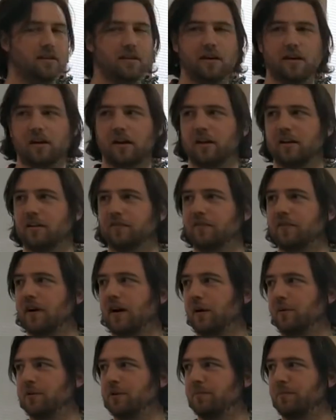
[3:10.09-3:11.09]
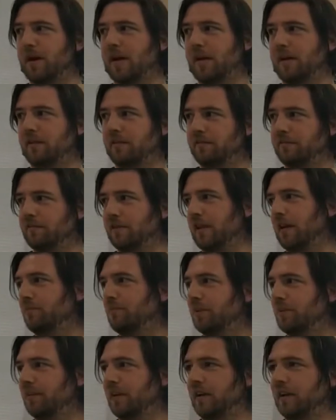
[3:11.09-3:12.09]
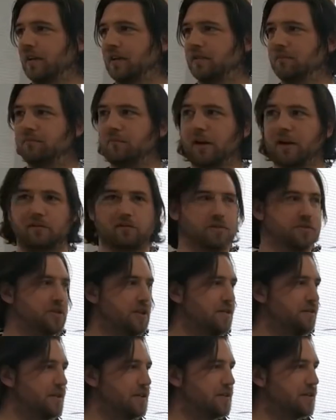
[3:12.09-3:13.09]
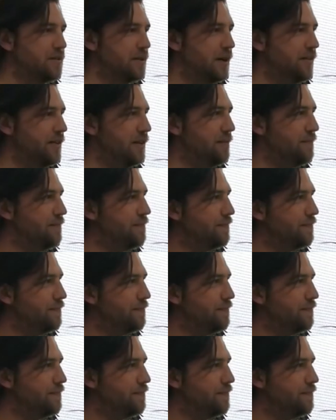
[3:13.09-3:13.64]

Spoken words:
are kind of our domain for that particular microservice or whatever.